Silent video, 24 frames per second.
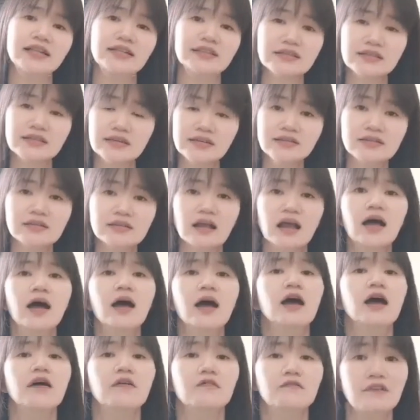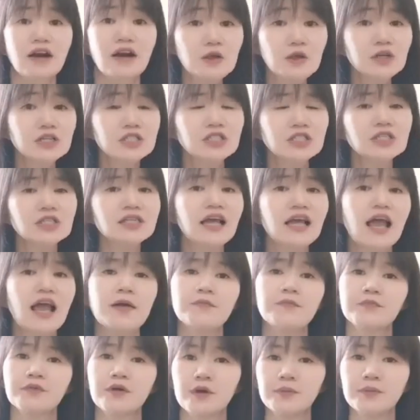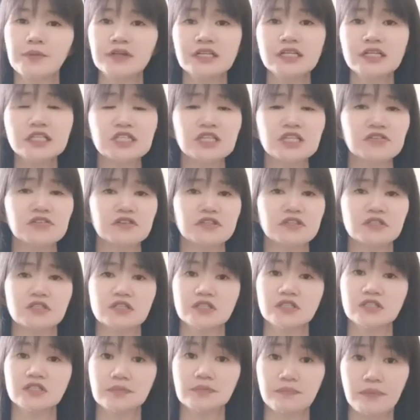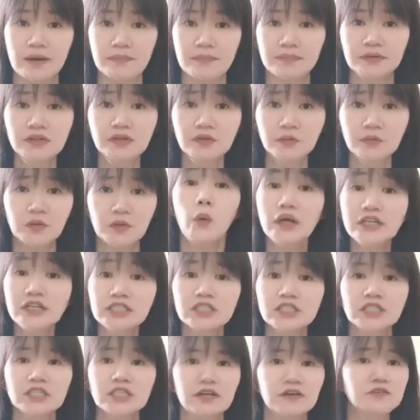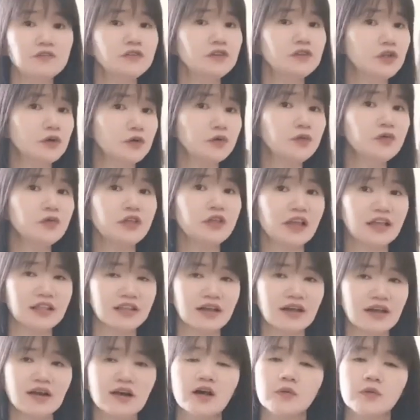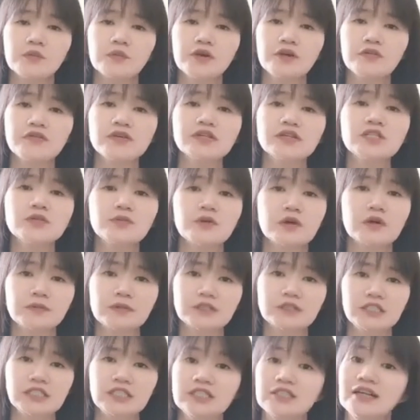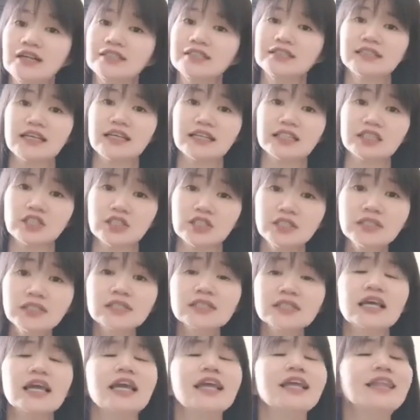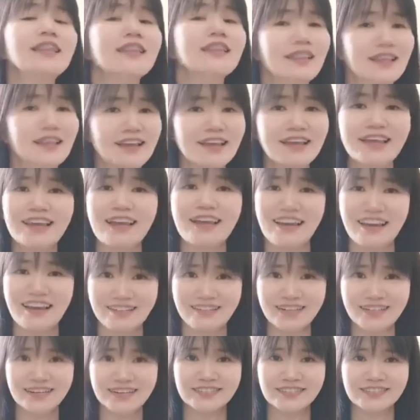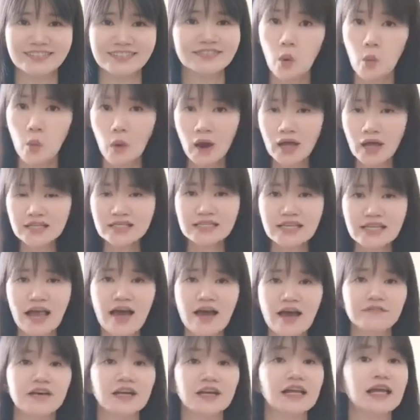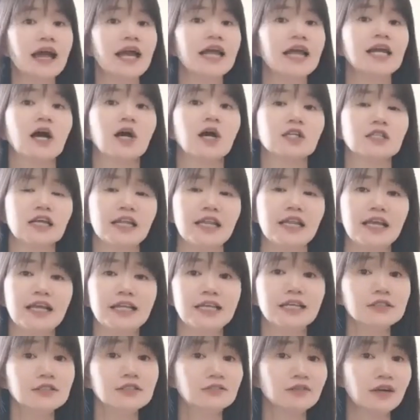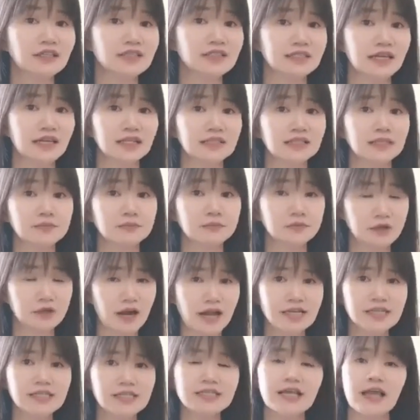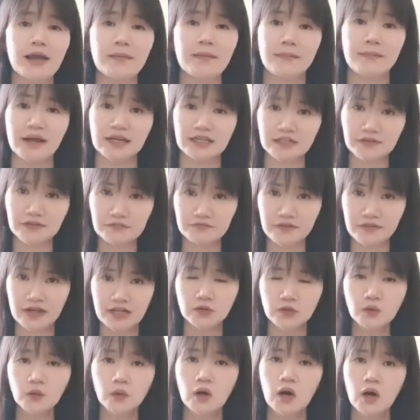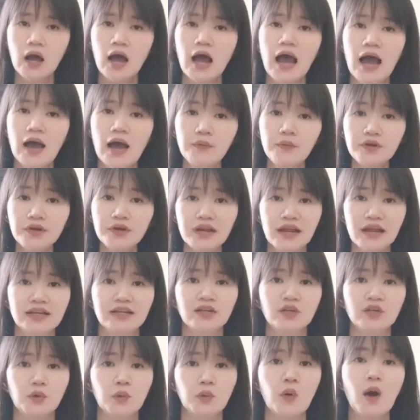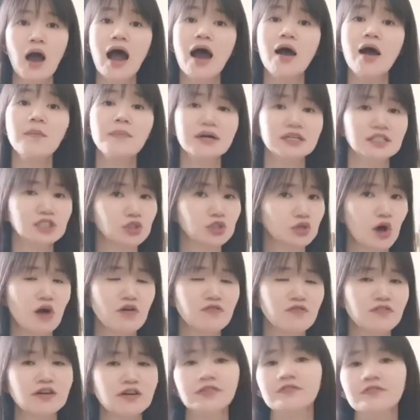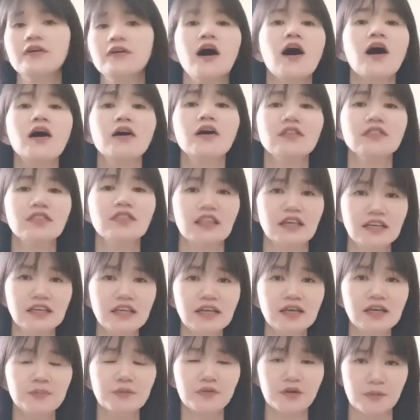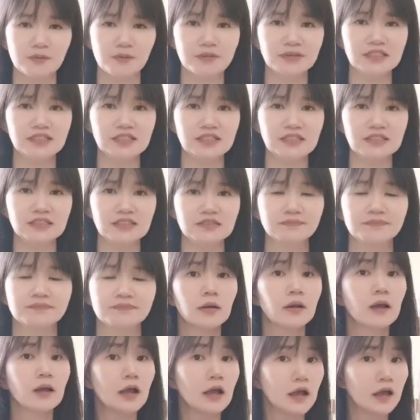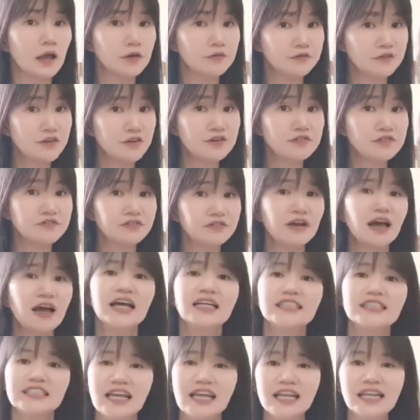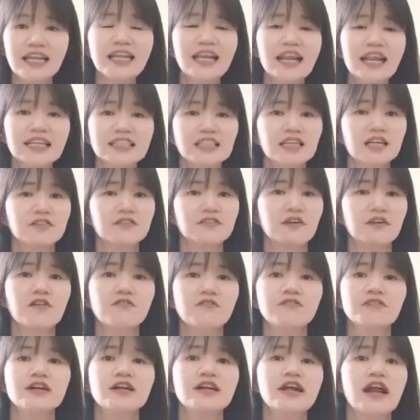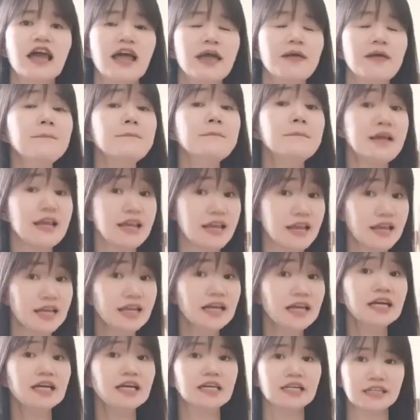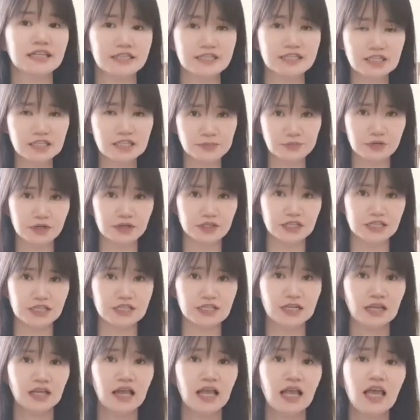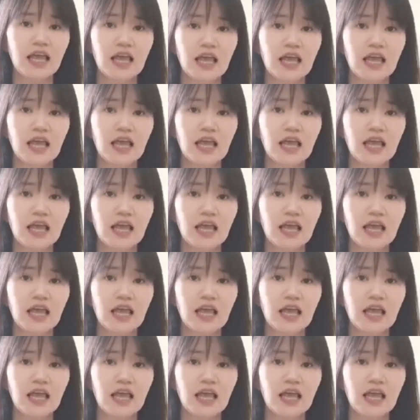And third, Valuation and Property Services Department, which gives you data on previous property transactions in the area. Once I have a guide on the latest transacted price and market value, I would then know how much to offer for the property. Fifth, signing letter of offer and paying earnest deposit.